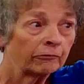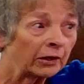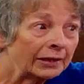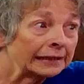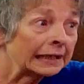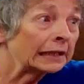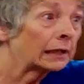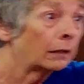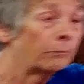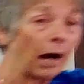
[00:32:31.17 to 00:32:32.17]
Very little
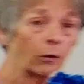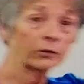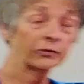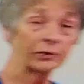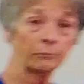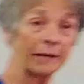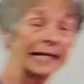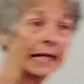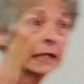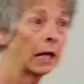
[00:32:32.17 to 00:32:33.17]
about
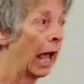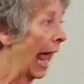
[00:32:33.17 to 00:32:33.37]
submitting.